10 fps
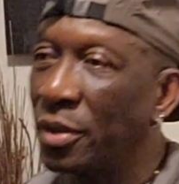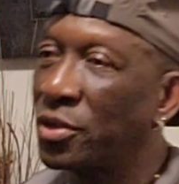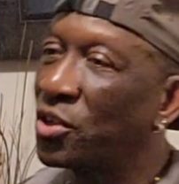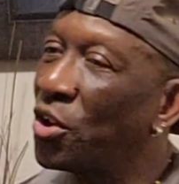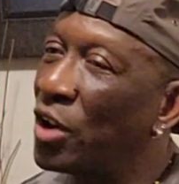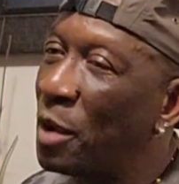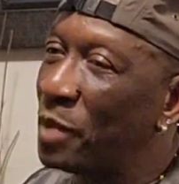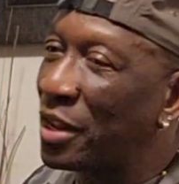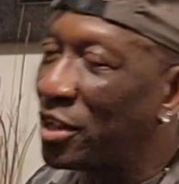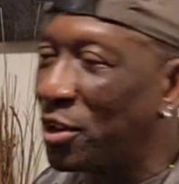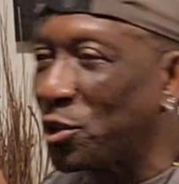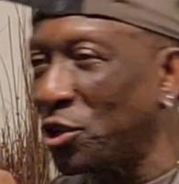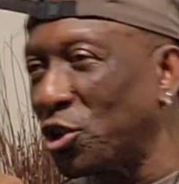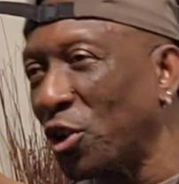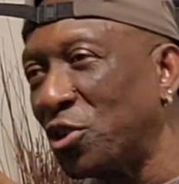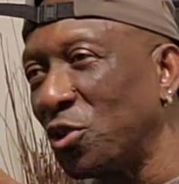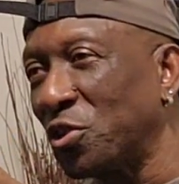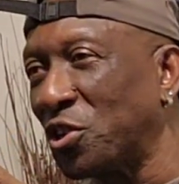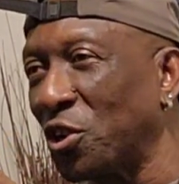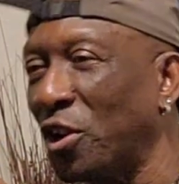Sir, I'm not here to judge
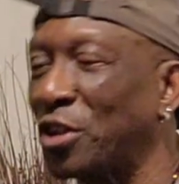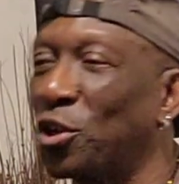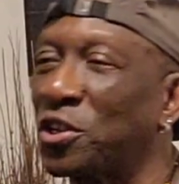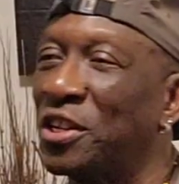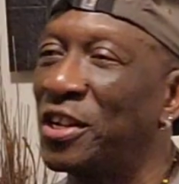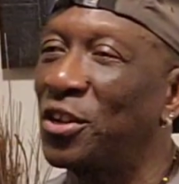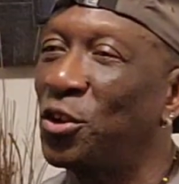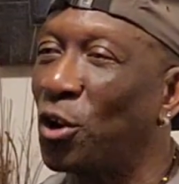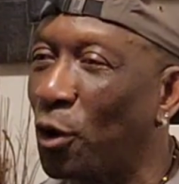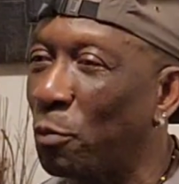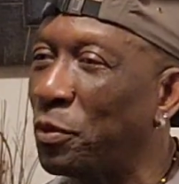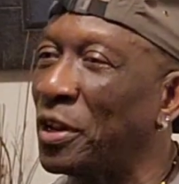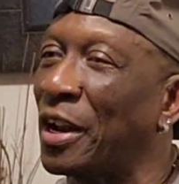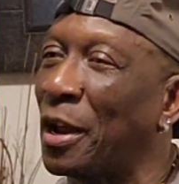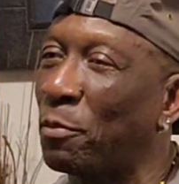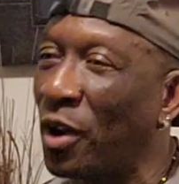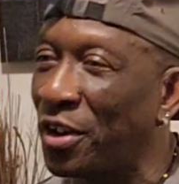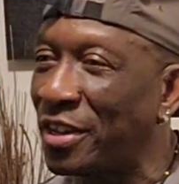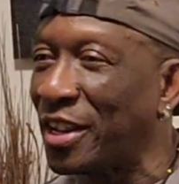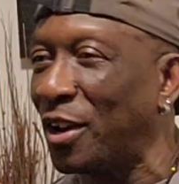you, sir. I just need your opinion. I'm
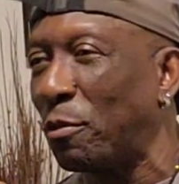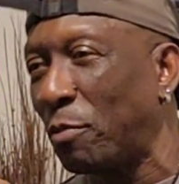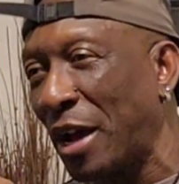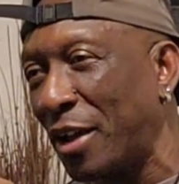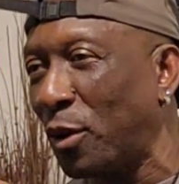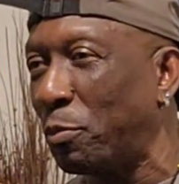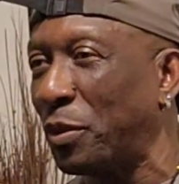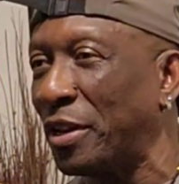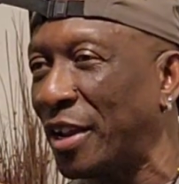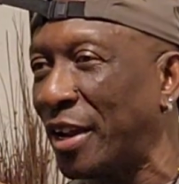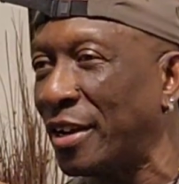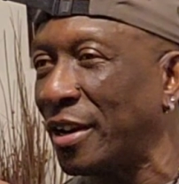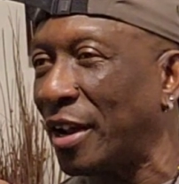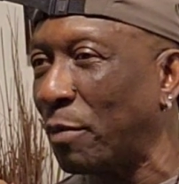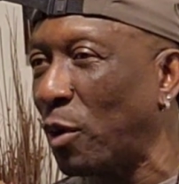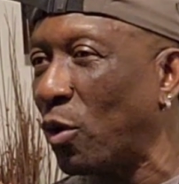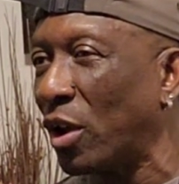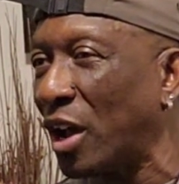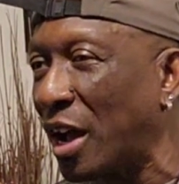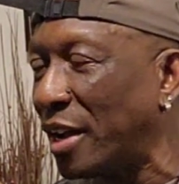gonna tell you my opinion
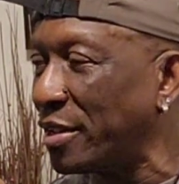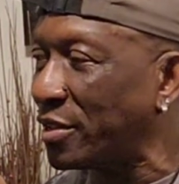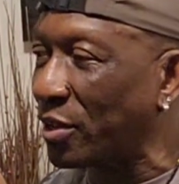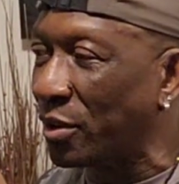about God. So